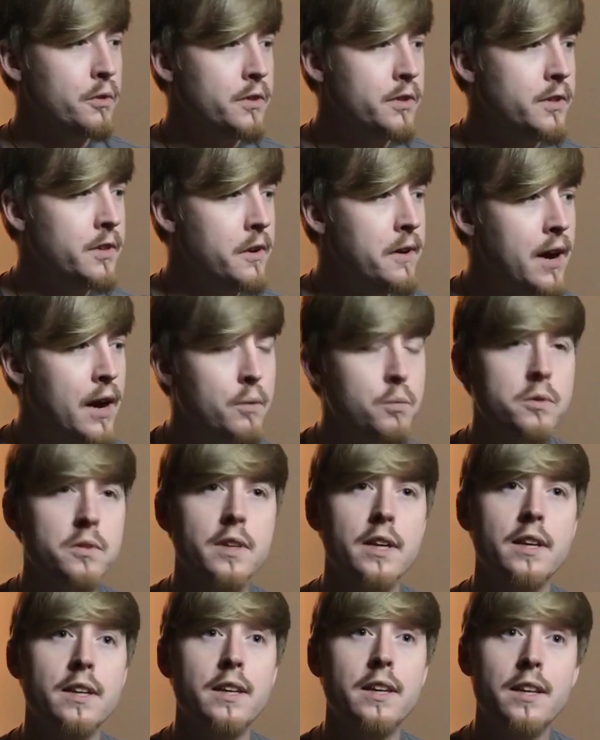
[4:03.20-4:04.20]
you know, I was
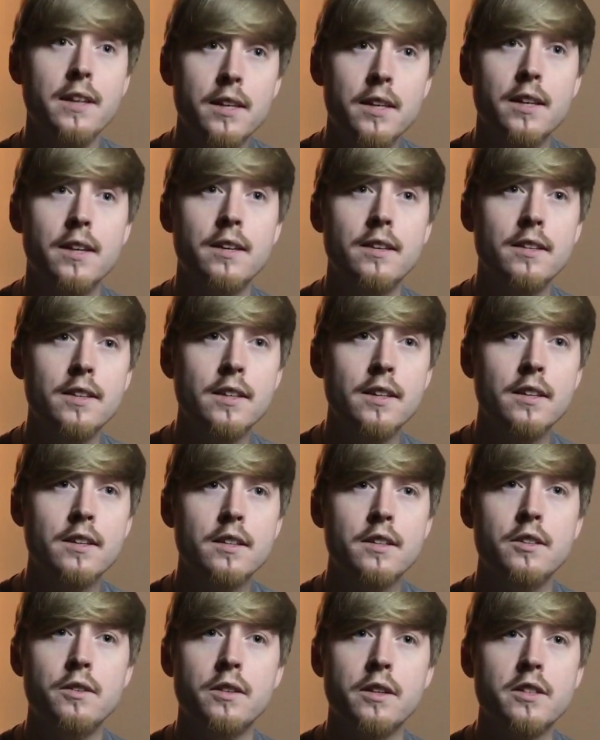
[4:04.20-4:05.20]
a kid,
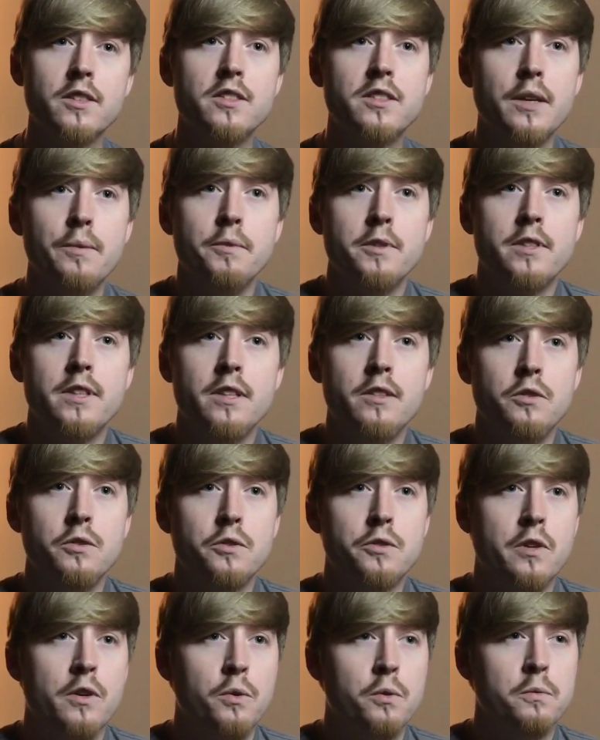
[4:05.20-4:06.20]
you know, like 17
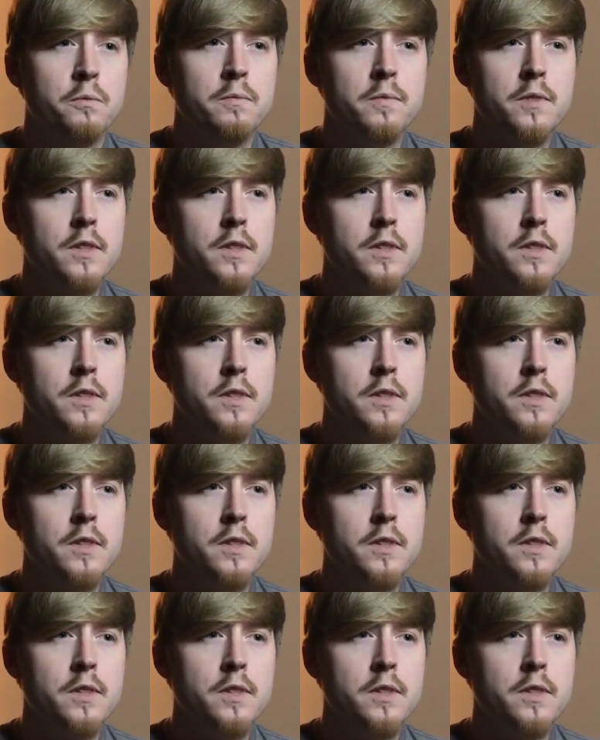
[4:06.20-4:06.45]
years old,